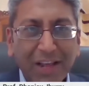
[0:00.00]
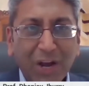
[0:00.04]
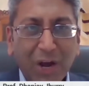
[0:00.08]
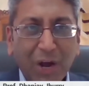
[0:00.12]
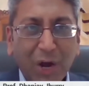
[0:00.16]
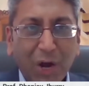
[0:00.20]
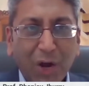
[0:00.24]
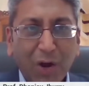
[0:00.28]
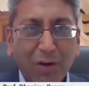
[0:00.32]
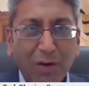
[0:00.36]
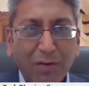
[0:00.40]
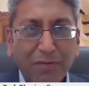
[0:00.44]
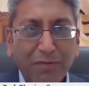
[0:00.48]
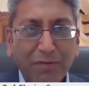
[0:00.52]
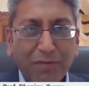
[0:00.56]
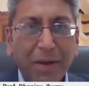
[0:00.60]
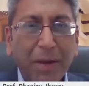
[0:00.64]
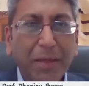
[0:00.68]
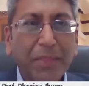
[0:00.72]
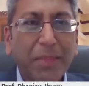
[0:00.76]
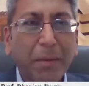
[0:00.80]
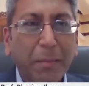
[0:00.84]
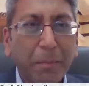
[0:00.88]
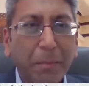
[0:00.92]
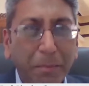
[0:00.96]
of
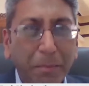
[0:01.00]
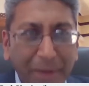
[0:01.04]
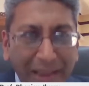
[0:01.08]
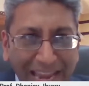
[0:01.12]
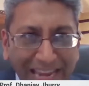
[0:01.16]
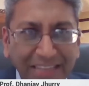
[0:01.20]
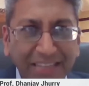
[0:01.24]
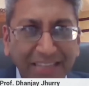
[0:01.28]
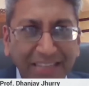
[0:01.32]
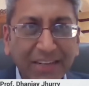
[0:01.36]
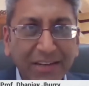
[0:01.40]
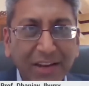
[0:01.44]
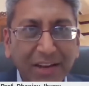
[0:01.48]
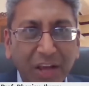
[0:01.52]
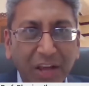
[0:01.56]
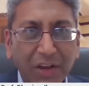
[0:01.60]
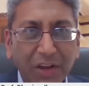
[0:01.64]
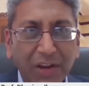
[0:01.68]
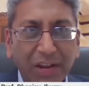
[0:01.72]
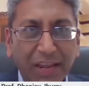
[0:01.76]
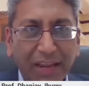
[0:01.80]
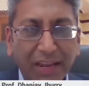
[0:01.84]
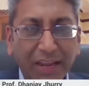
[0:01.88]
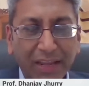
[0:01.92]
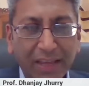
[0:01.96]
the blended
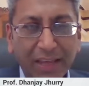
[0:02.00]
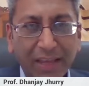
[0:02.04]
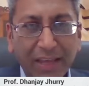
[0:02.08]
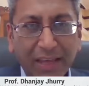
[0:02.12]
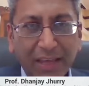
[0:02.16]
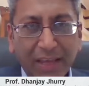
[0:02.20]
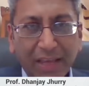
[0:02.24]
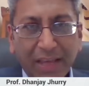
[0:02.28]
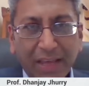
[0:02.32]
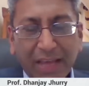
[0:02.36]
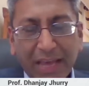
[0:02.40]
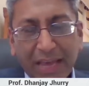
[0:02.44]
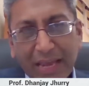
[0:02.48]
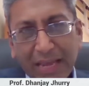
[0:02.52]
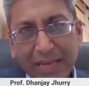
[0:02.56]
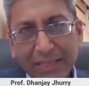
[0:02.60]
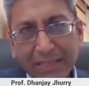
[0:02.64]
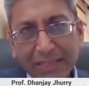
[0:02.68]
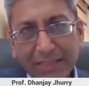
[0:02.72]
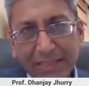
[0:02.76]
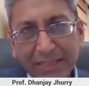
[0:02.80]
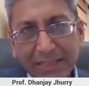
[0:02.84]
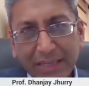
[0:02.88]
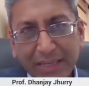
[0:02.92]
learning. And